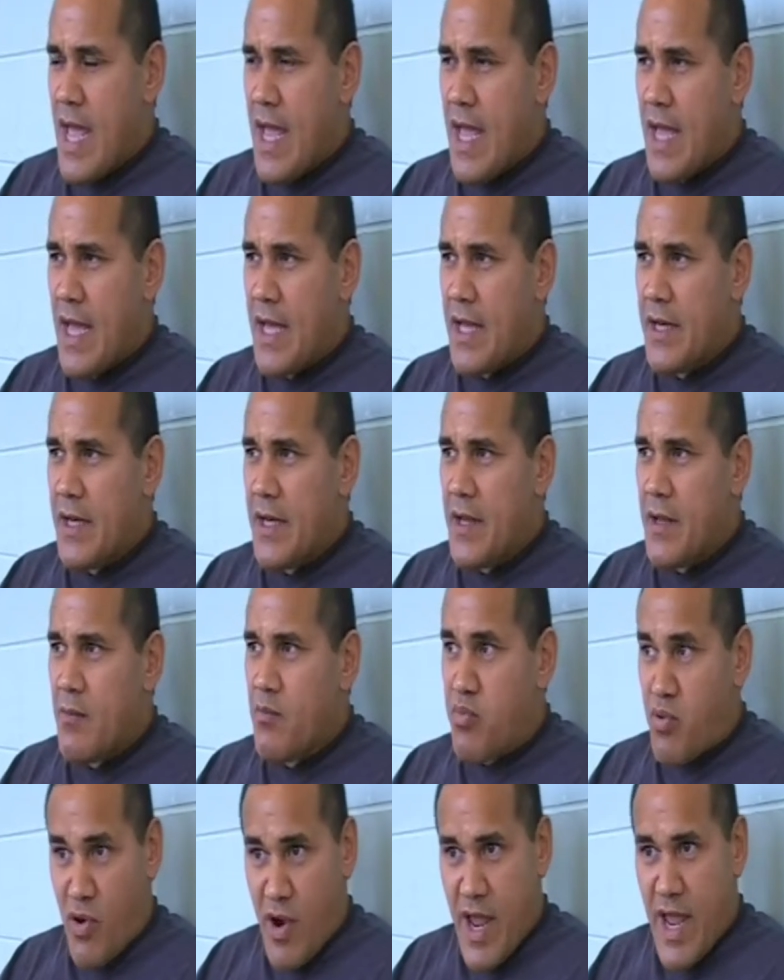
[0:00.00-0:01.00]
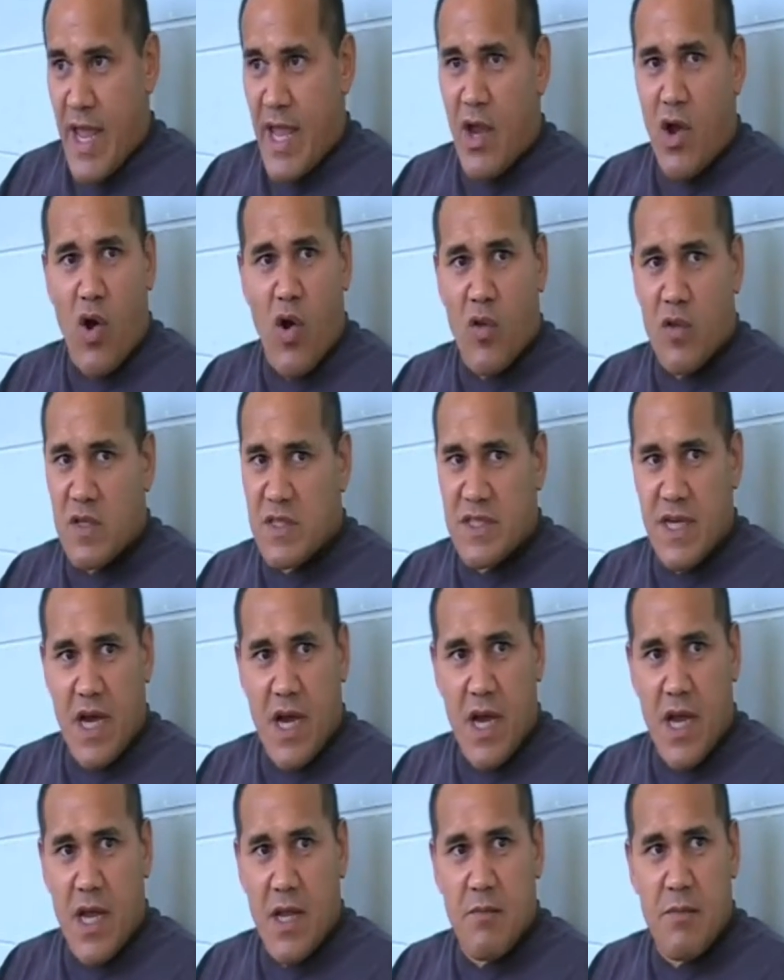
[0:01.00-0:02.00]
And praying all the
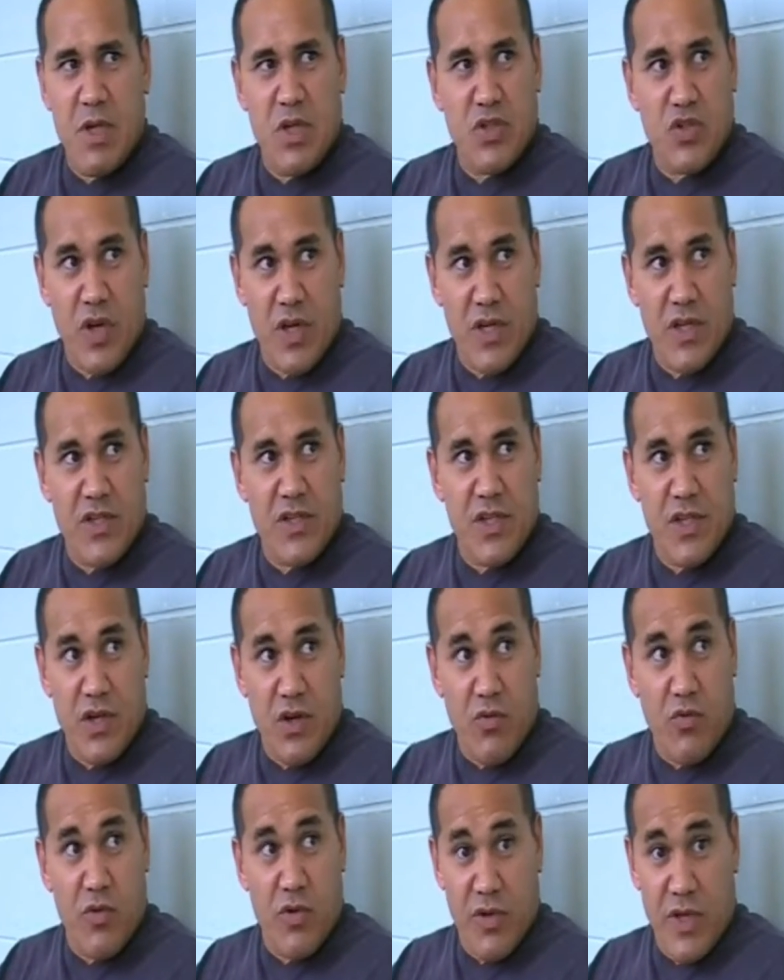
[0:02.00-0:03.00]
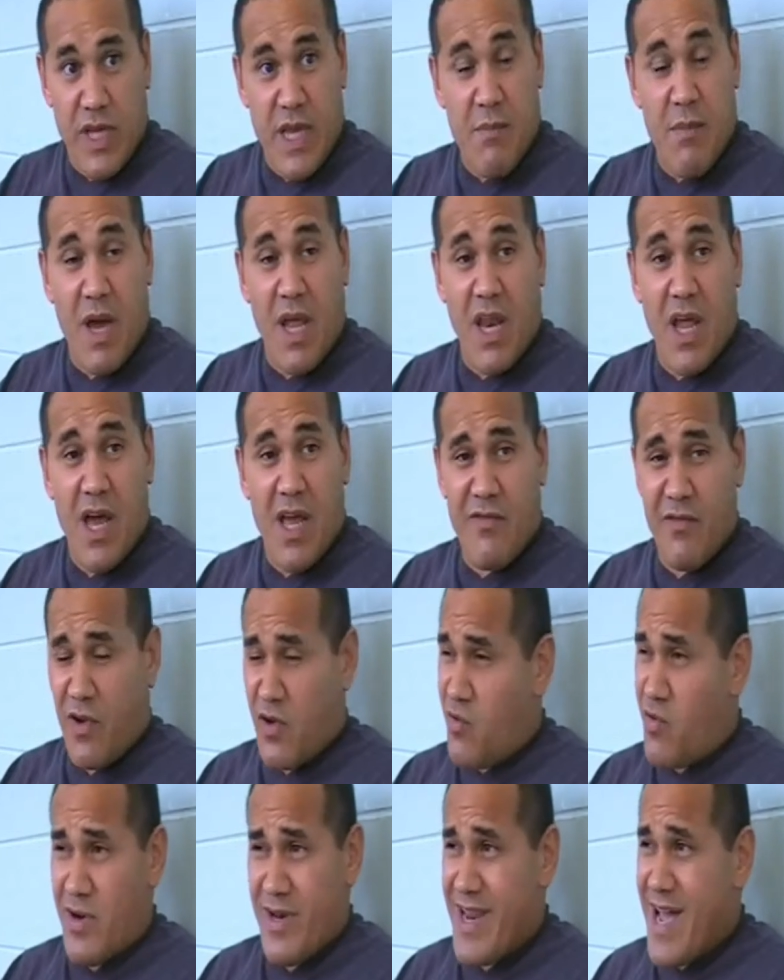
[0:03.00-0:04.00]
time and trying to really get my life
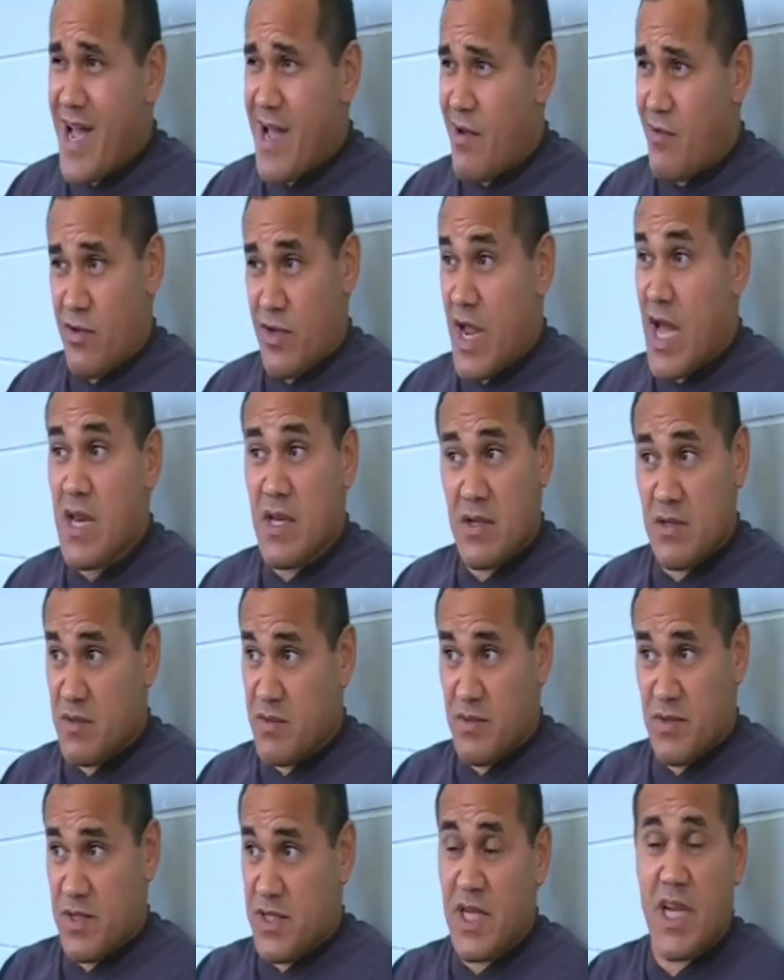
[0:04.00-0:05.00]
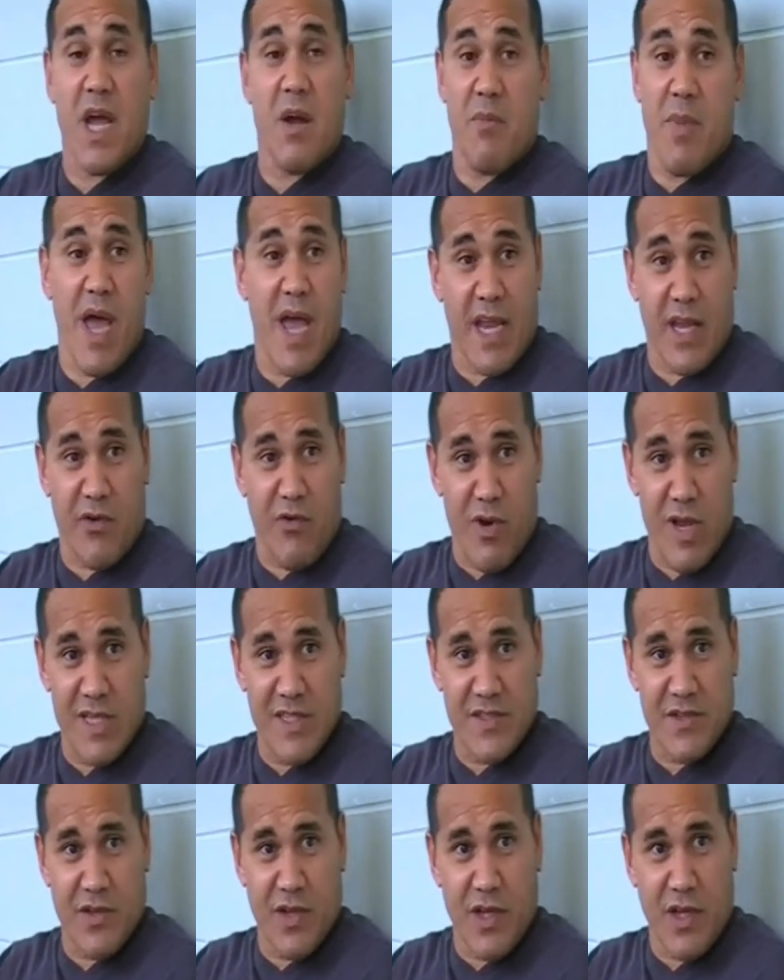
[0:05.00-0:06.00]
on order. Not to come back and
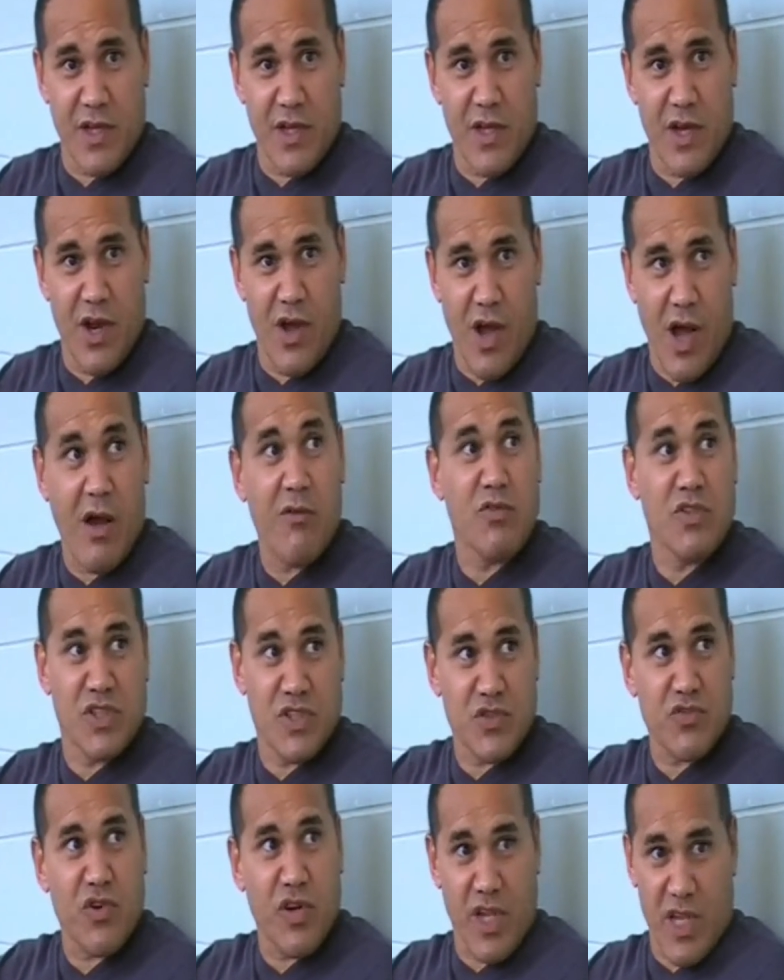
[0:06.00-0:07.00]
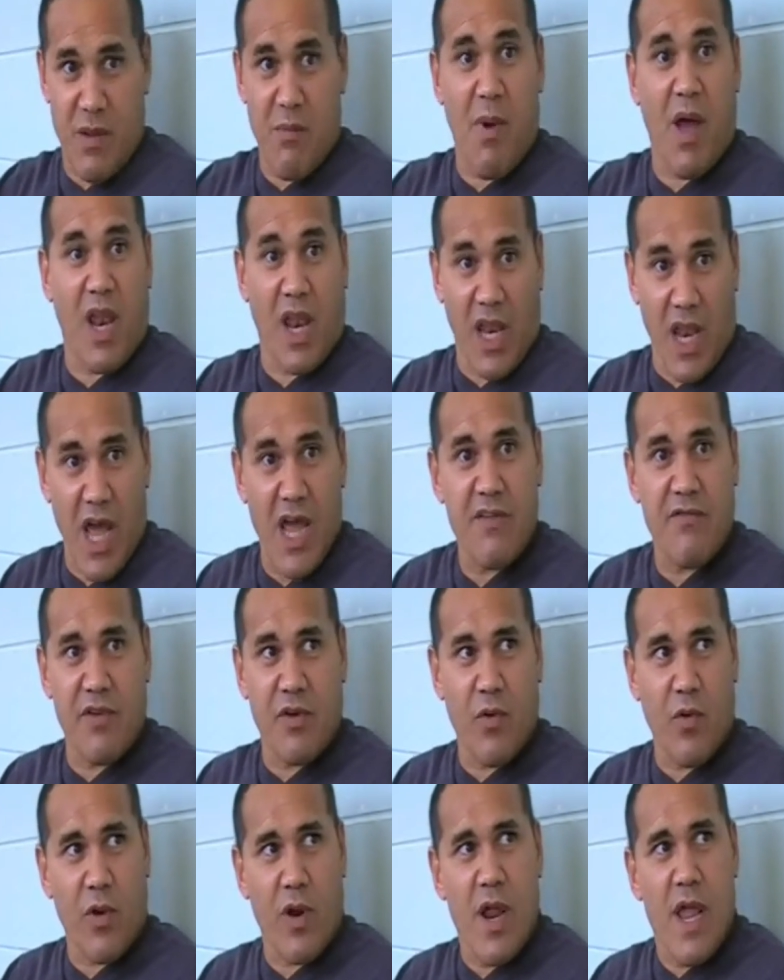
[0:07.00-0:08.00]
wrestling. I was just trying to get my life
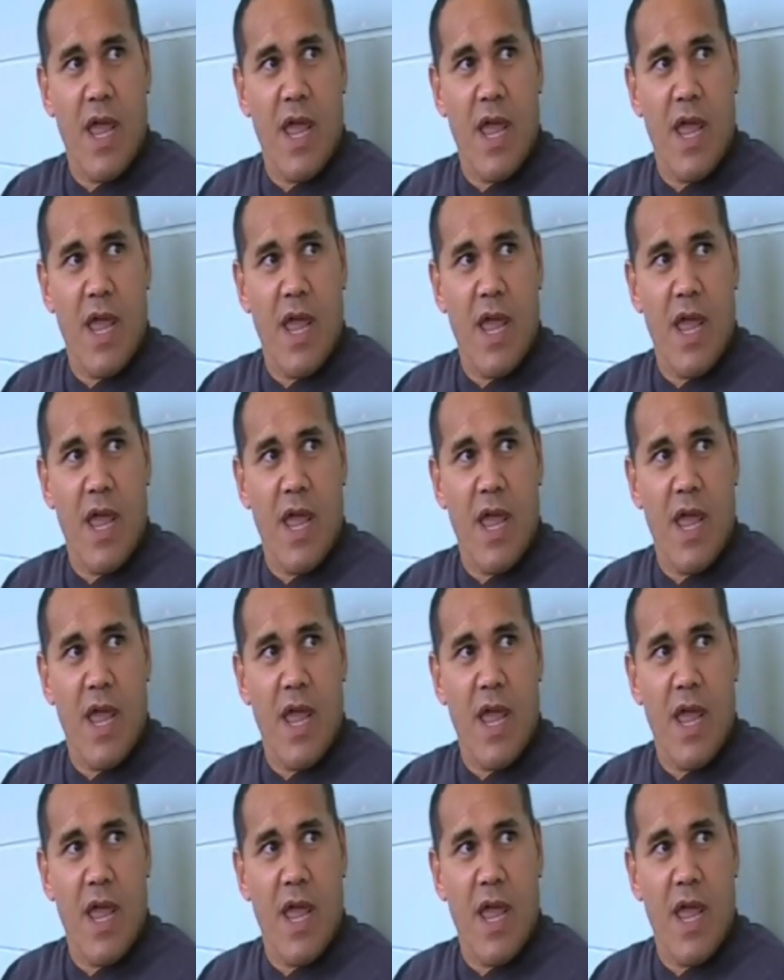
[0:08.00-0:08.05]
on order.